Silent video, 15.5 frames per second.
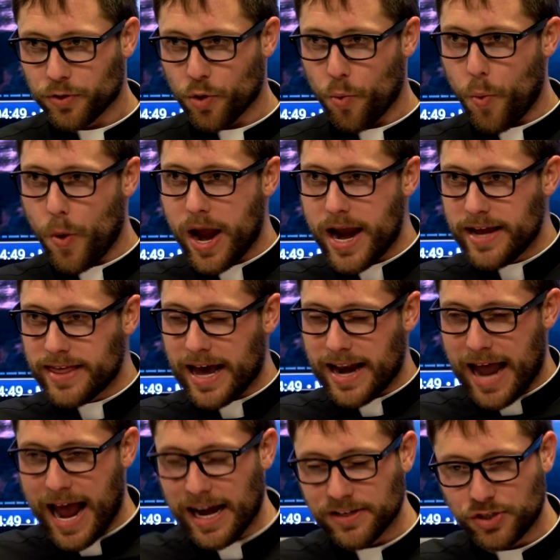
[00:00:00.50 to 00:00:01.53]
the way
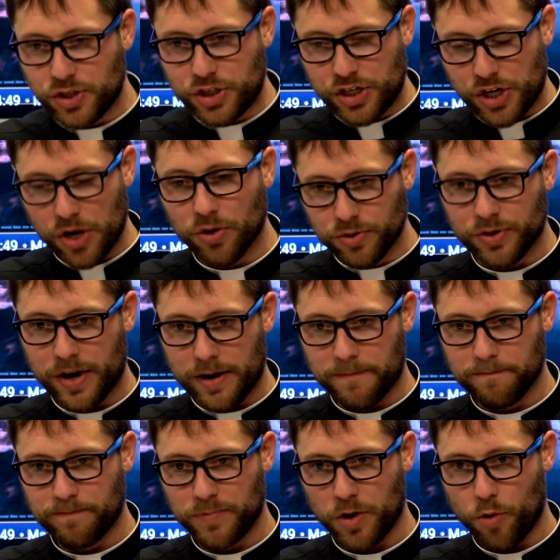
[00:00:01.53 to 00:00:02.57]
that as
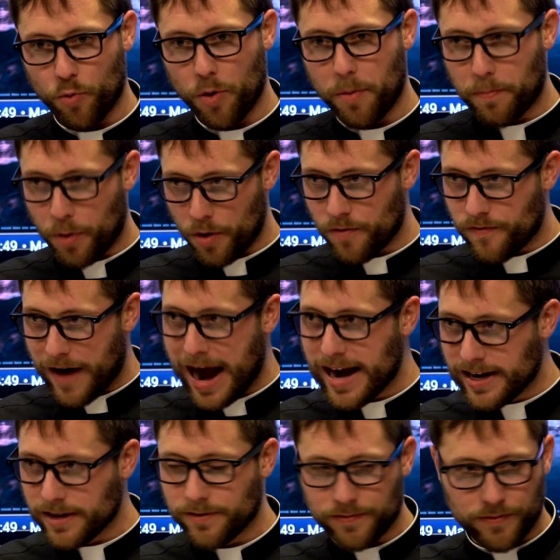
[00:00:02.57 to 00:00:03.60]
children we're
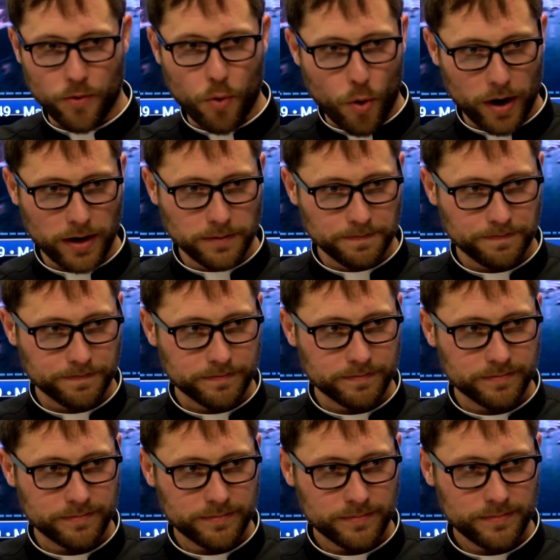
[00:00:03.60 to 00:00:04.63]
provided for
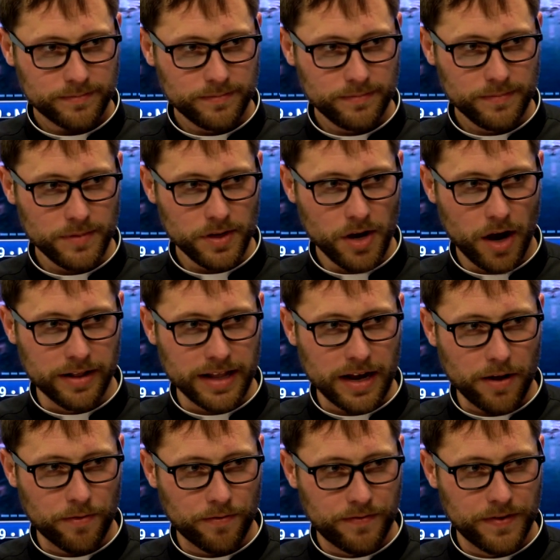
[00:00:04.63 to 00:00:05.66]
on
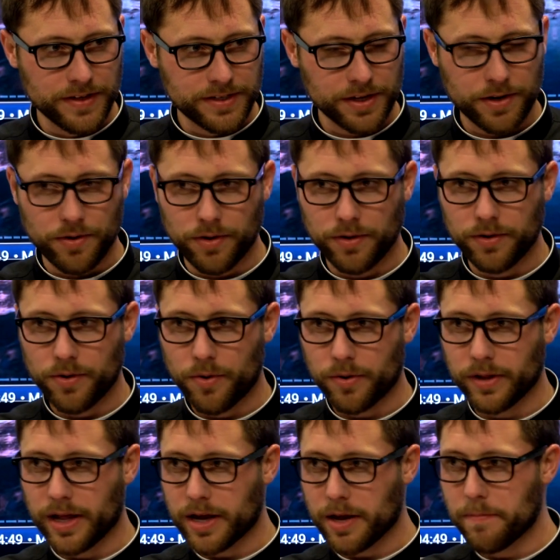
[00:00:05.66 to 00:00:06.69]
like a physical
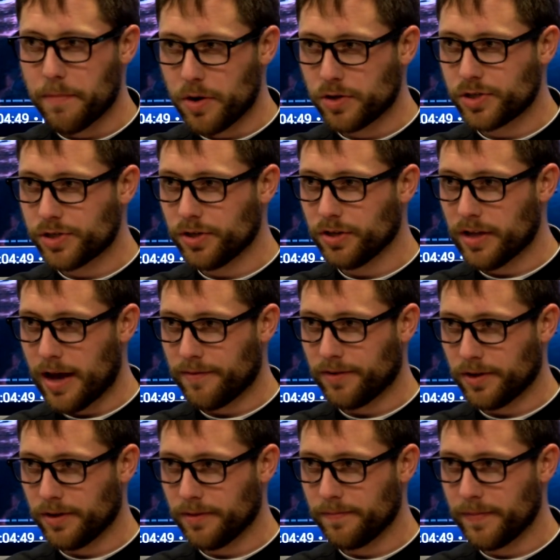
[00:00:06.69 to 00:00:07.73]
or like emotional
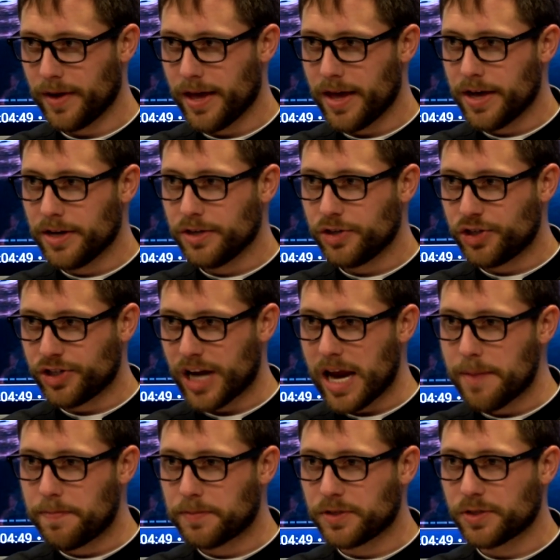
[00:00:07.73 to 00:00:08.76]
level
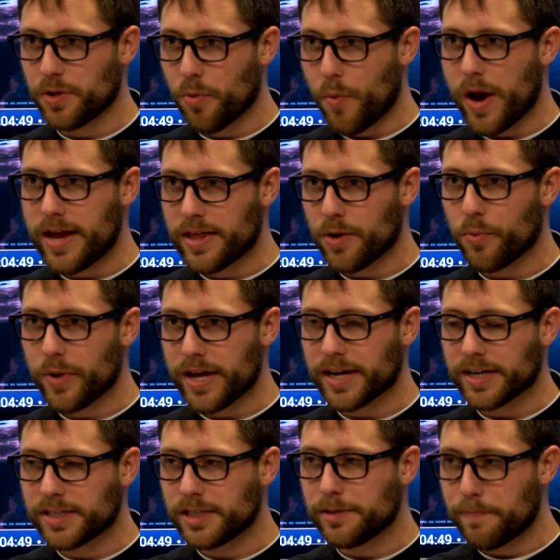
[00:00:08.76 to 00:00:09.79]
shapes the way that we
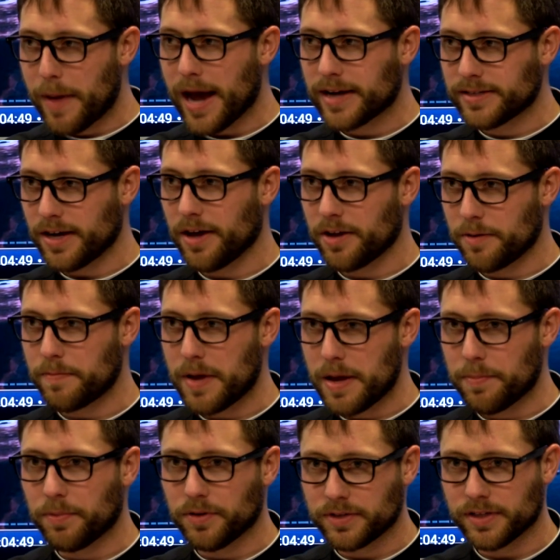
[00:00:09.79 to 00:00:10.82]
expect other
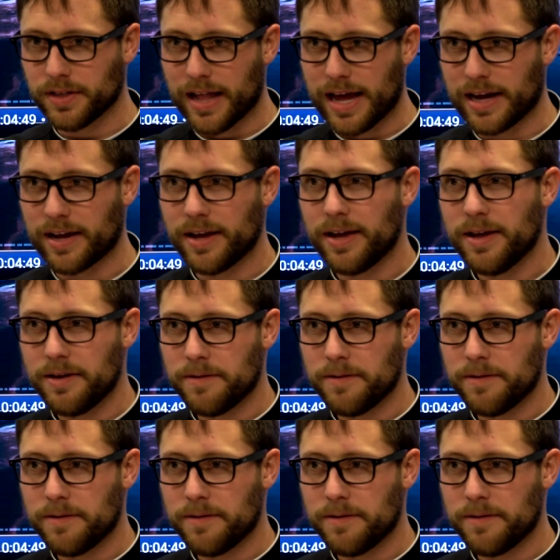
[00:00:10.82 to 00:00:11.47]
people to like